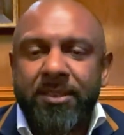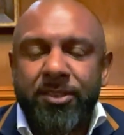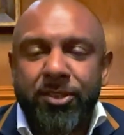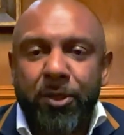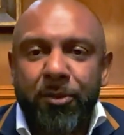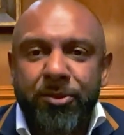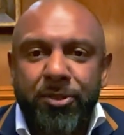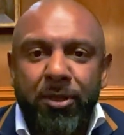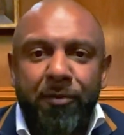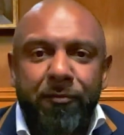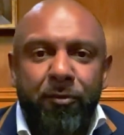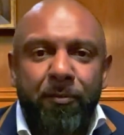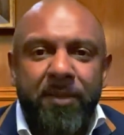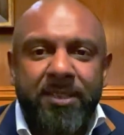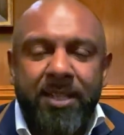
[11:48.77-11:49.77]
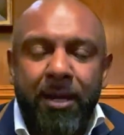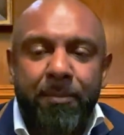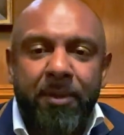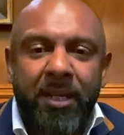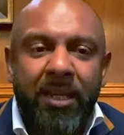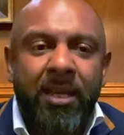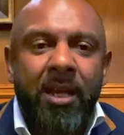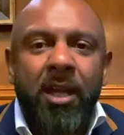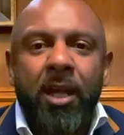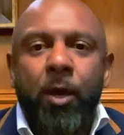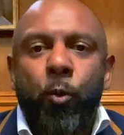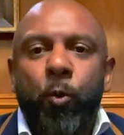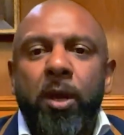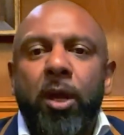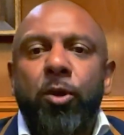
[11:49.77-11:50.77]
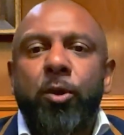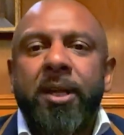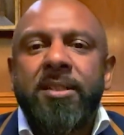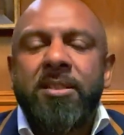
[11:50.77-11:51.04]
So-and-so from this company, we are looking